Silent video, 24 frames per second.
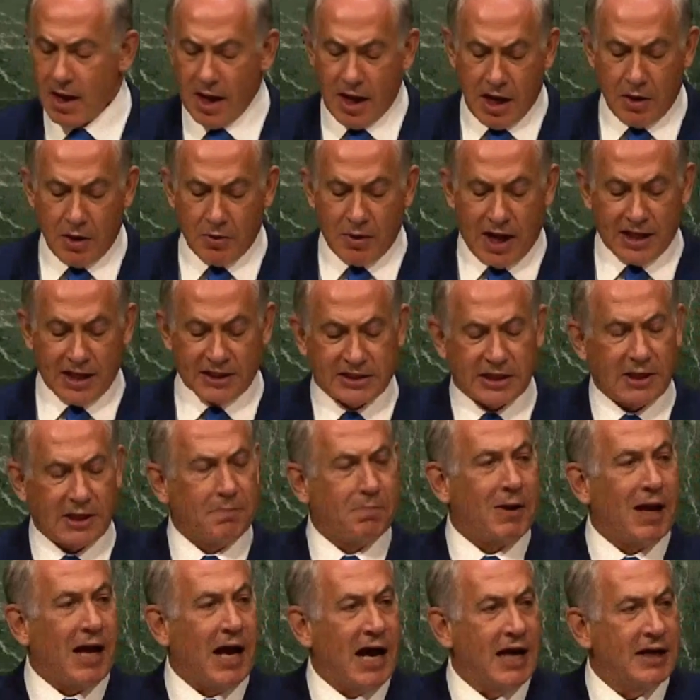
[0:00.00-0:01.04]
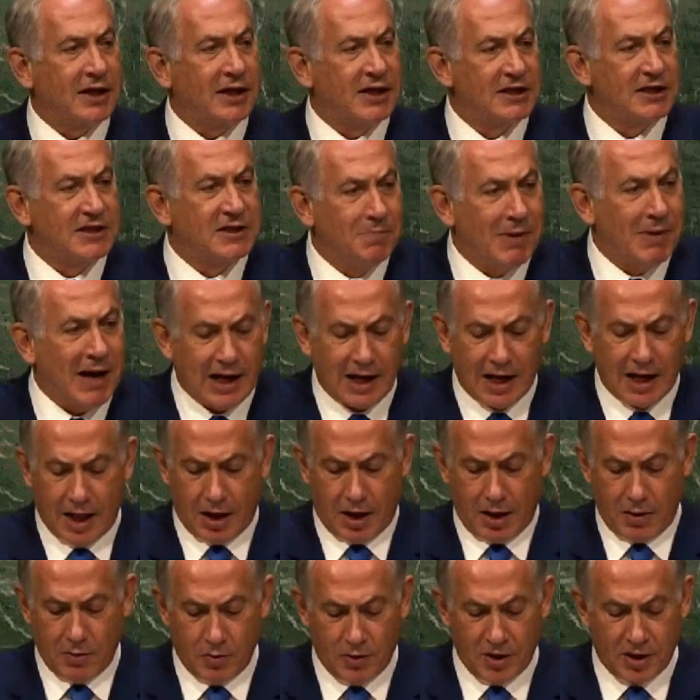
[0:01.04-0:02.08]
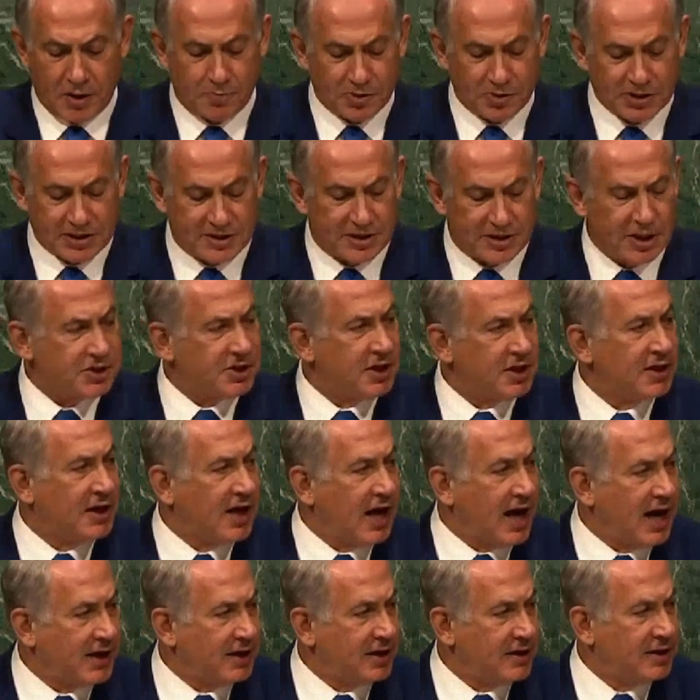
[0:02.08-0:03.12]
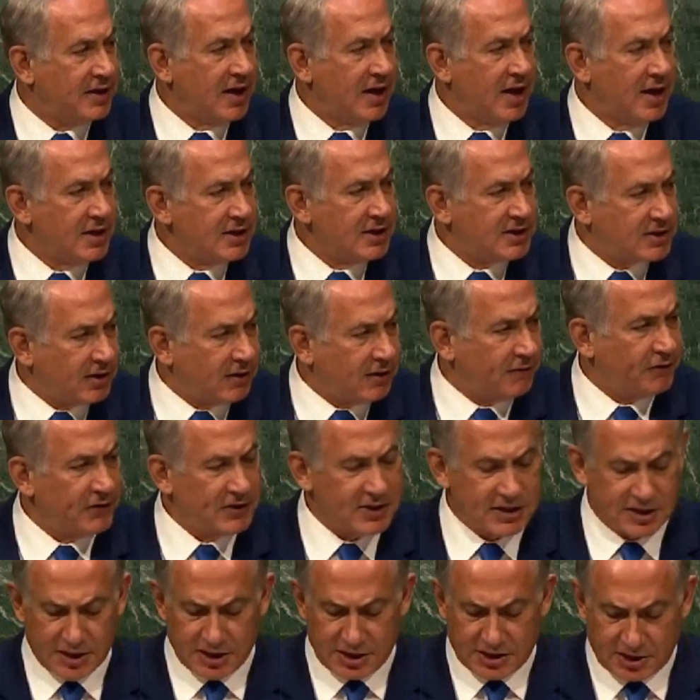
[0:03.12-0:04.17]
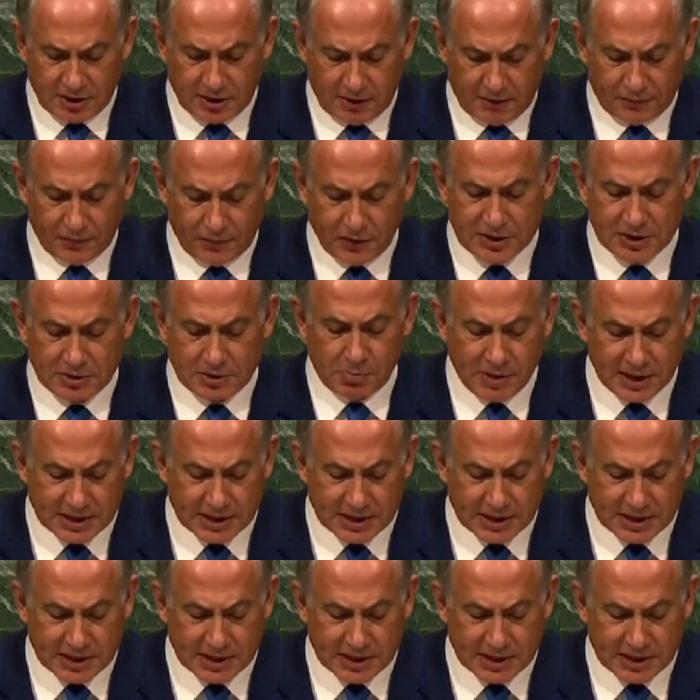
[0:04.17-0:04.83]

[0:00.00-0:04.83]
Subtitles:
Iran supplied Hezbollah with precision-guided surface-to-surface